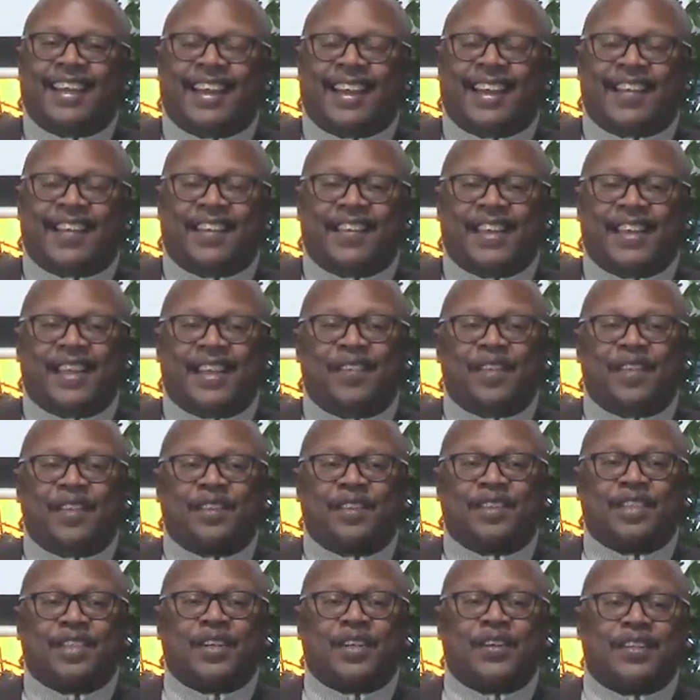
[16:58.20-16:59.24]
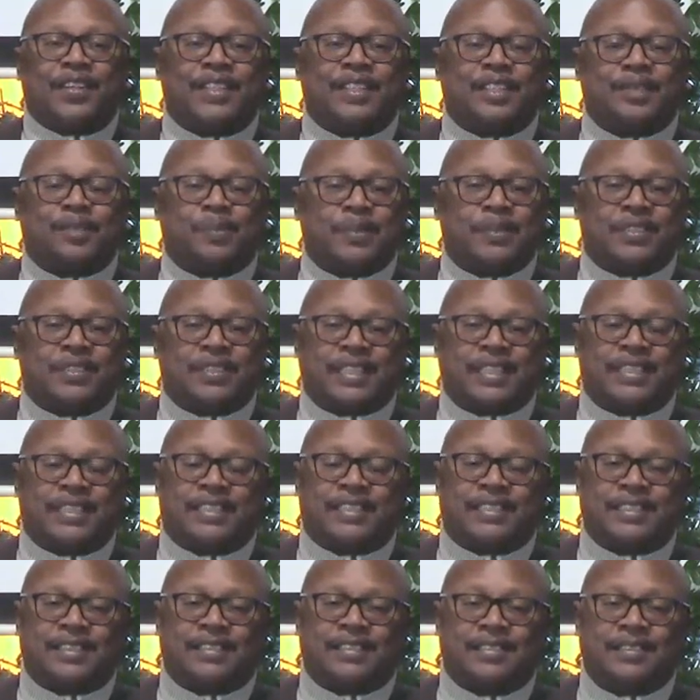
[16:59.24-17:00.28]
And then the third
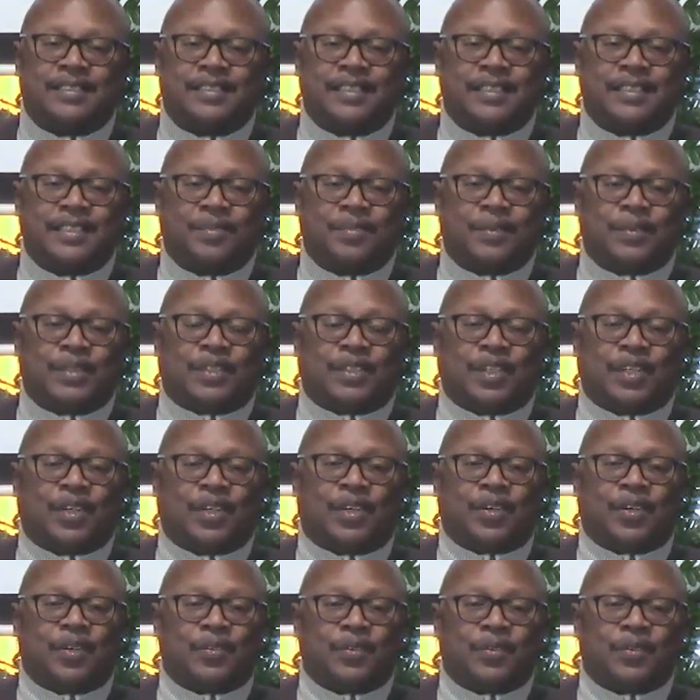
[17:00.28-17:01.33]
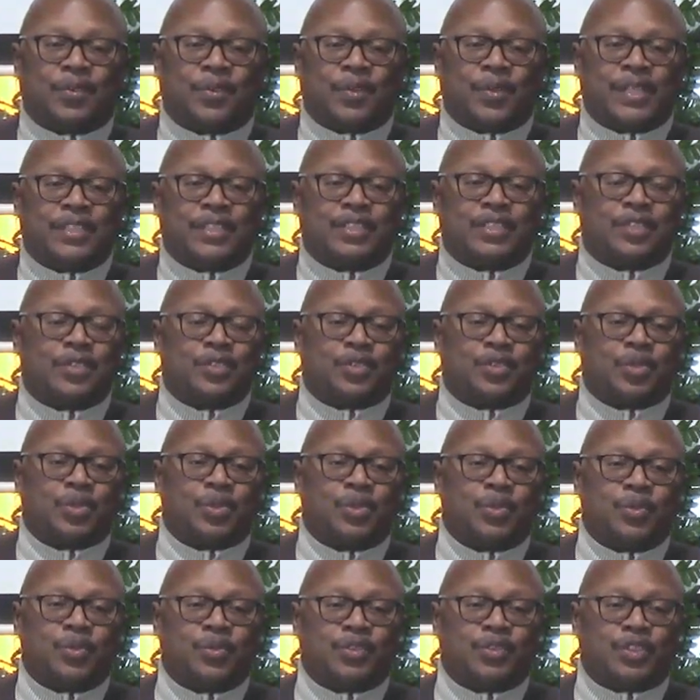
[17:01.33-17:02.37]
dispensation, we call grace and
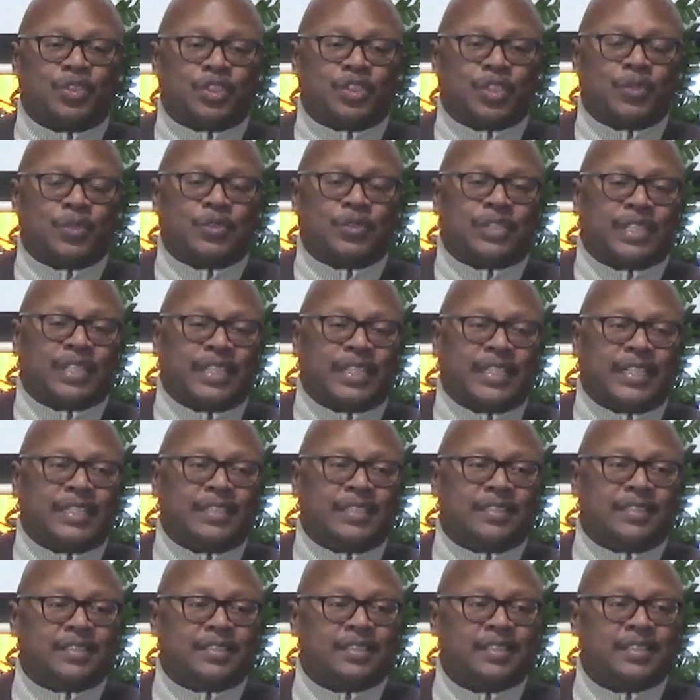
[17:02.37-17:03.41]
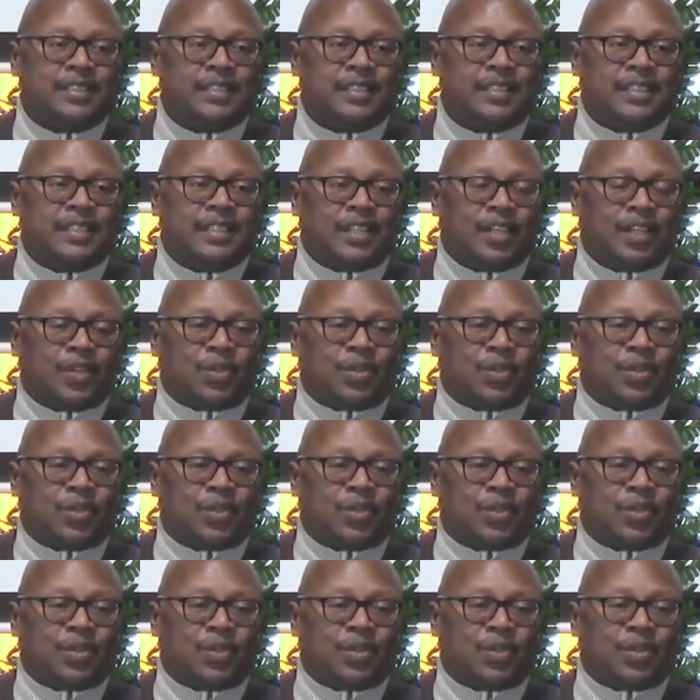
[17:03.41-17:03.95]
truth, the church age, a